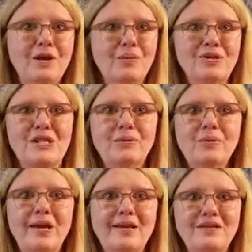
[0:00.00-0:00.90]
We'll see what
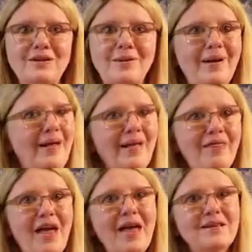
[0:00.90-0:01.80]
we can do.
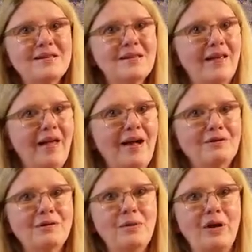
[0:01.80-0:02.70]
Thanks. Have a
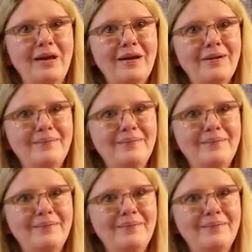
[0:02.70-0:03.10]
great week.